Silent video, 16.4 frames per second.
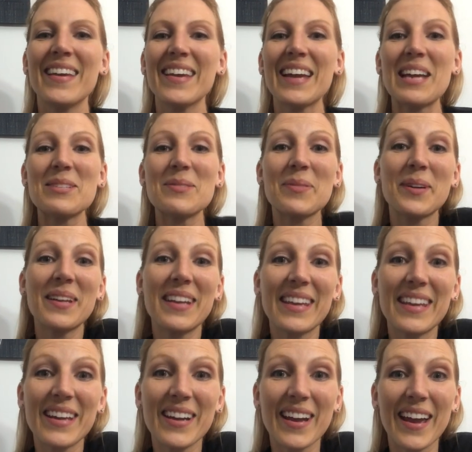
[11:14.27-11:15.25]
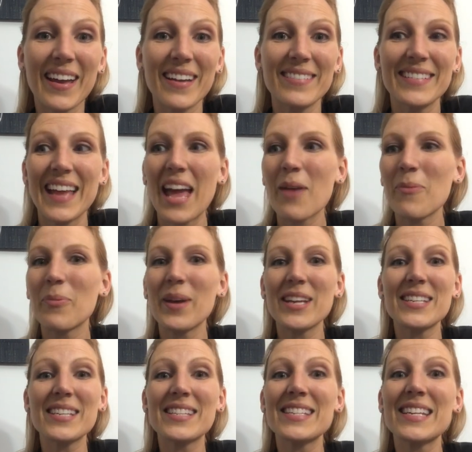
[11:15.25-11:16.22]
Guys, we're going to hear it and
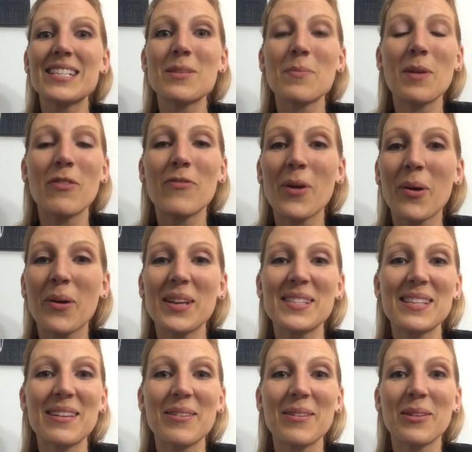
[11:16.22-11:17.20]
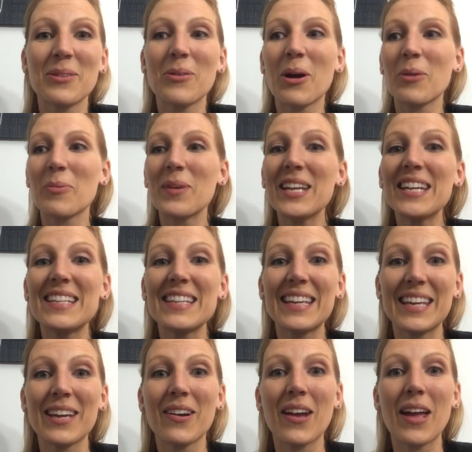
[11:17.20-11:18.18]
we just need to be focused in on the Lord. We need to
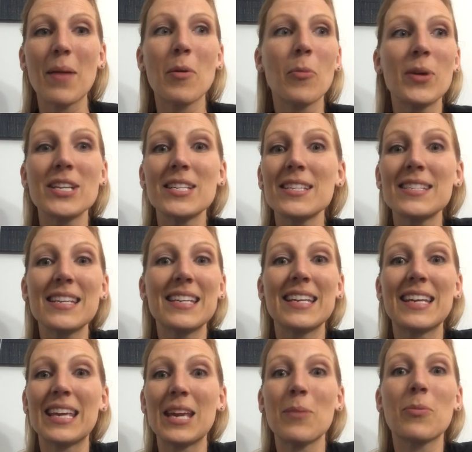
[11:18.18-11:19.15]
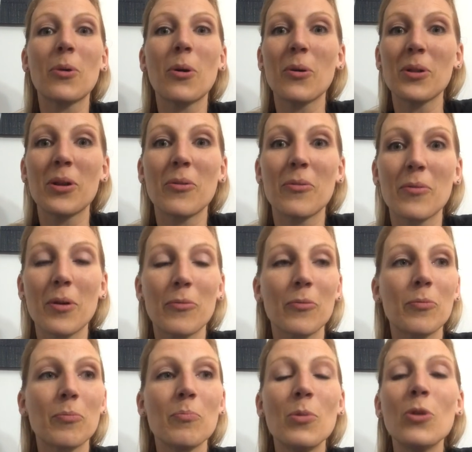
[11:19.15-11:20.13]
hear Him, and we just need to keep rolling, uh,
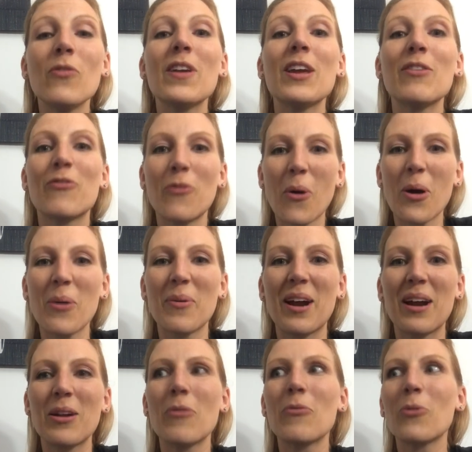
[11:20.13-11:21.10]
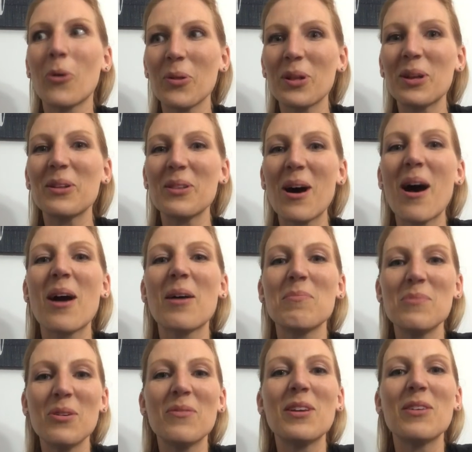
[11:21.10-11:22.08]
moving forward, rolling
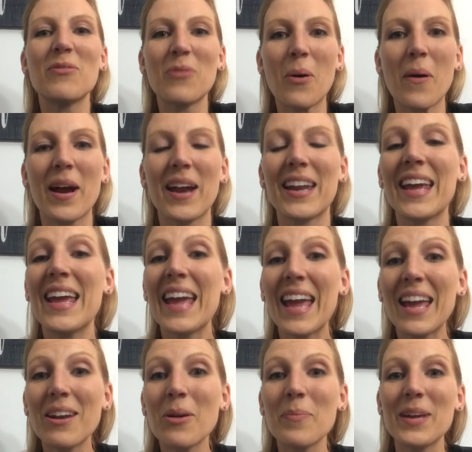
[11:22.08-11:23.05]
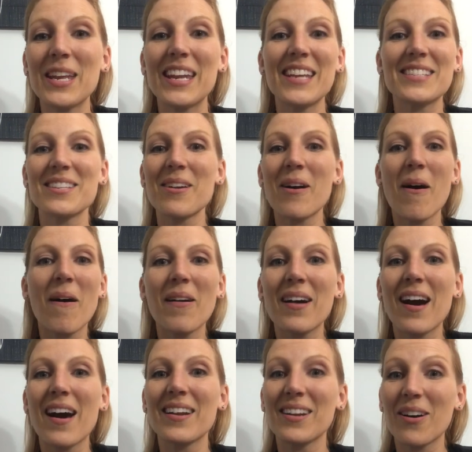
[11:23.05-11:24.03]
along, moving forward in obedience and all
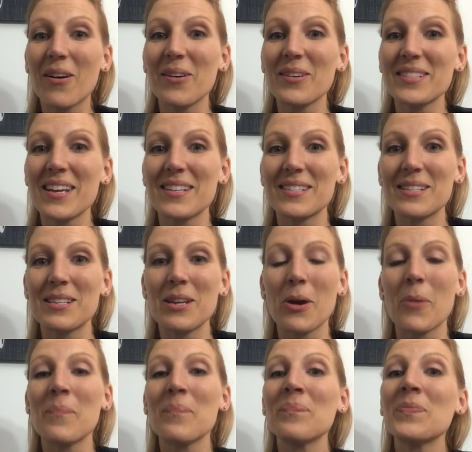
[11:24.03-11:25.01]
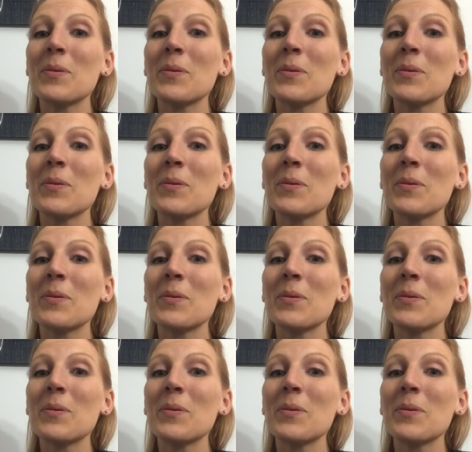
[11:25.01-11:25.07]
God calls us to do.